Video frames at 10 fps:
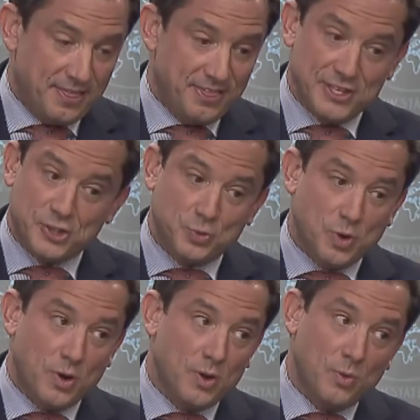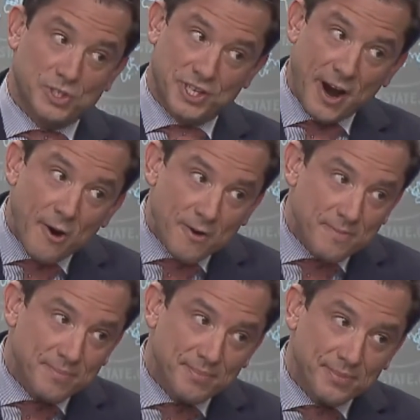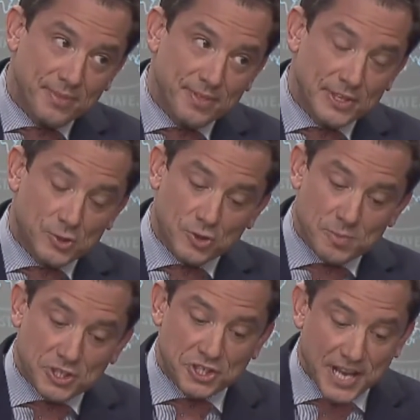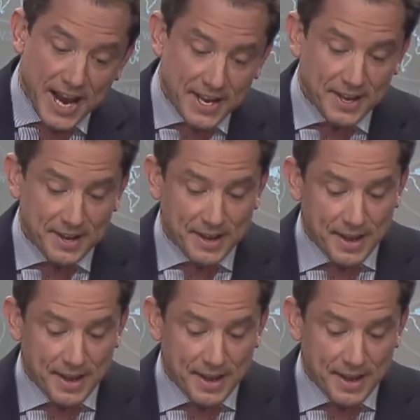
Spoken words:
This was an error. This was a mistake.